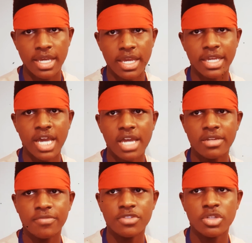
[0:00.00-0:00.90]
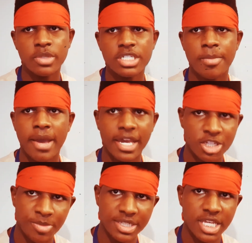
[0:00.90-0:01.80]
it kind of twisted my
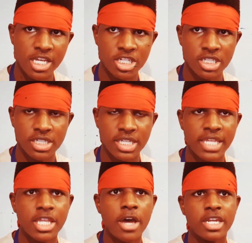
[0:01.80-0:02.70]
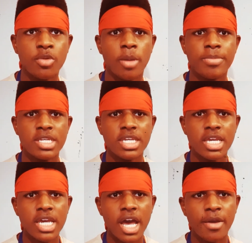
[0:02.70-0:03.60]
expectations, because I thought it would be
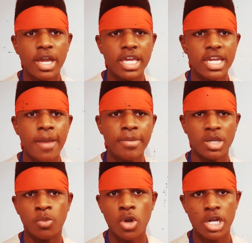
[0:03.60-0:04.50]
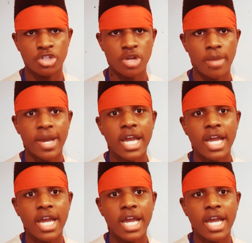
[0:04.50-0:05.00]
an epic war drama.